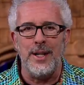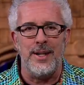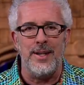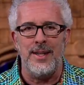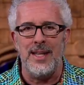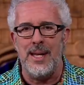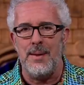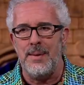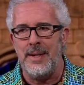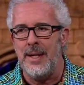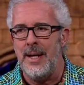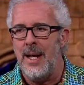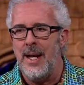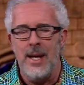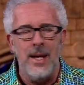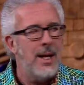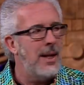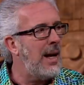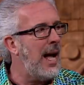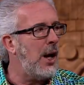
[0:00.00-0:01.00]
to them. And
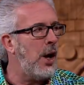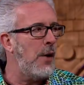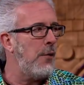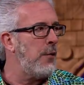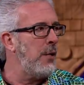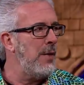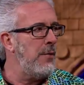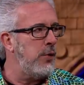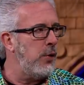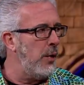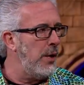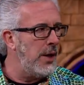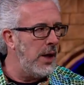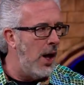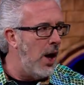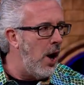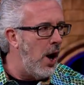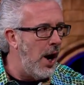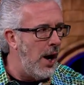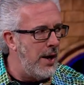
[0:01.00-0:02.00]
like our friend Floyd
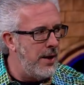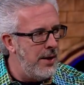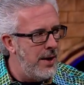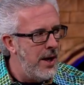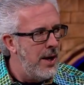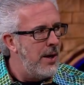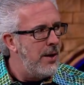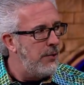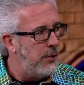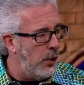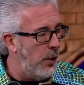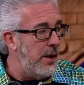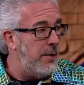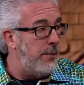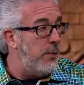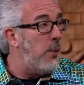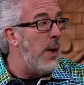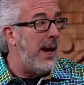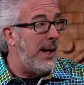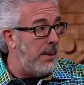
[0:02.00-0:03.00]
Lahan, yes.
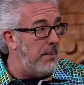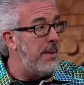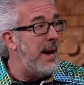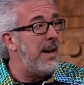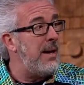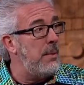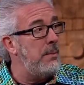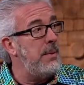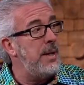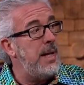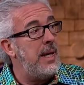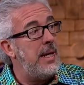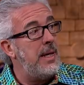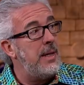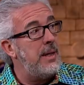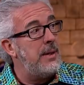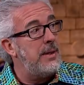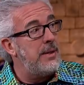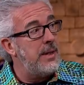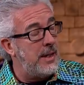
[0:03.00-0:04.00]
Floyd recommended me
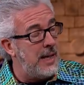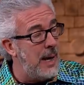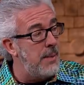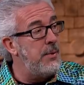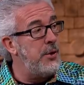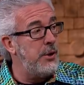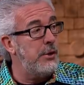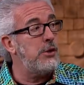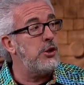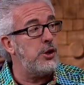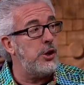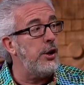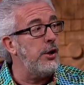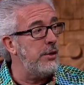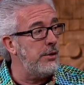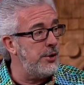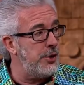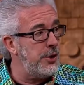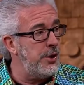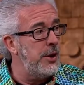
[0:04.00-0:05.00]
to come to your church.
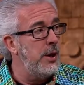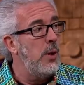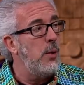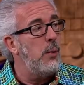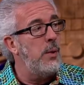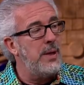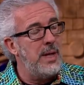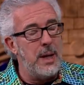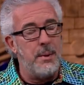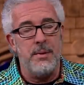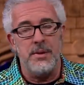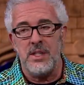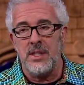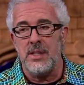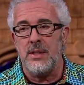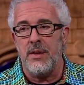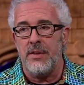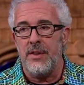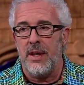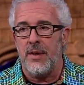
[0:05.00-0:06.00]
Yes, he did. When he was
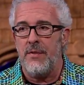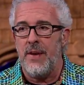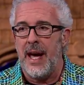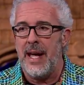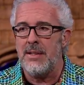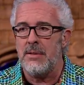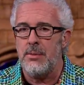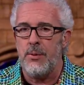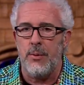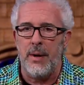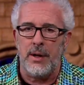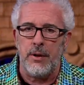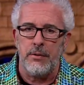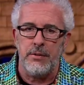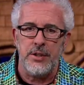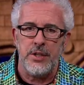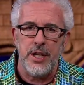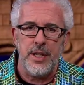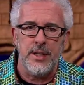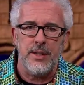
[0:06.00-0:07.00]
the evangelist director of
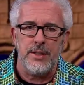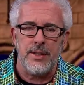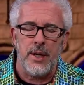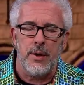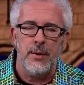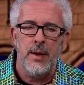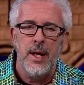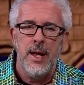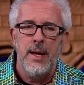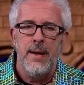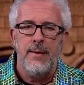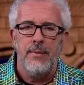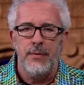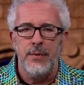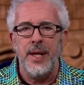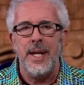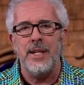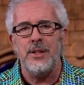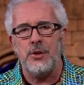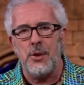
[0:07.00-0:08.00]
Virginia. So
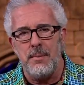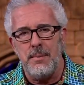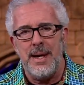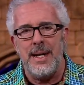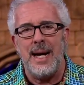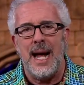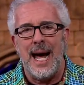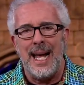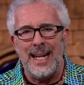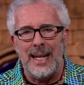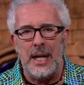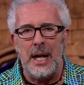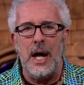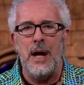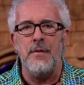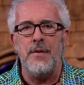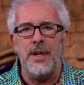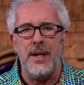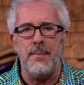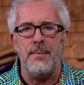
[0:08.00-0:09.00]
these are men I
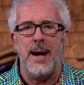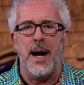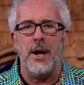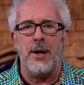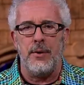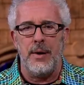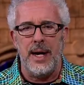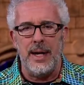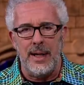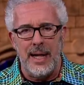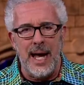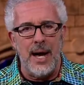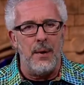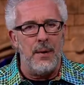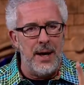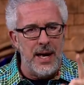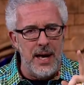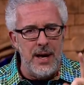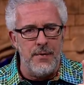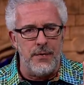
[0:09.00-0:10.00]
love and admire greatly.
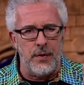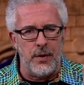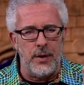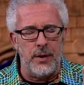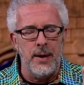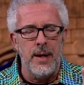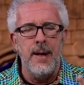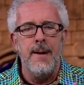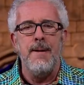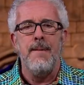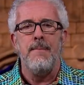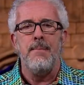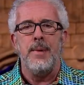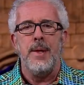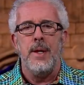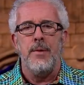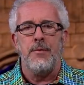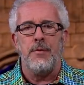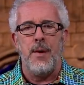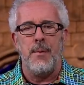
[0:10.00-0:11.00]
However,
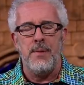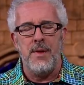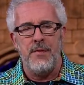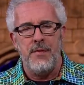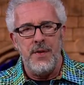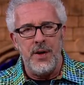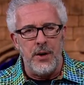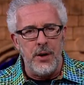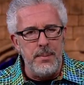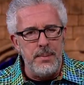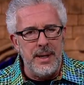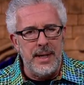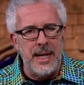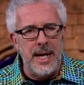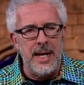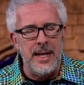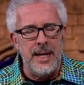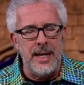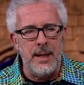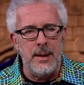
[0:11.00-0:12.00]
from the very
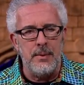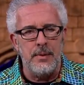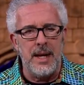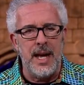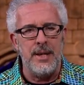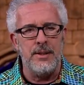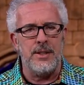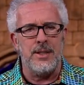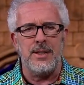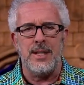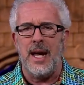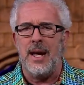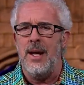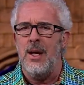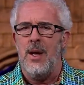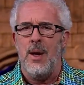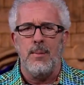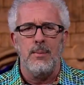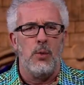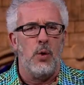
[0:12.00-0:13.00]
beginning, they say,
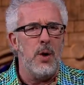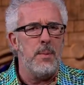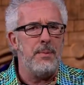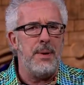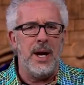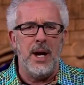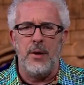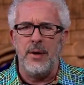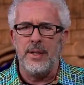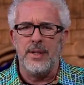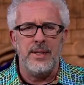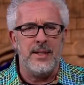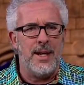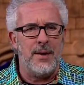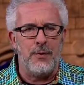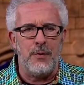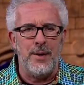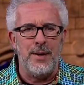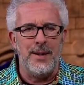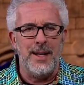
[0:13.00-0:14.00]
Boy, Perry's
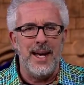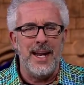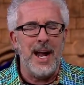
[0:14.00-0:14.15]
different. And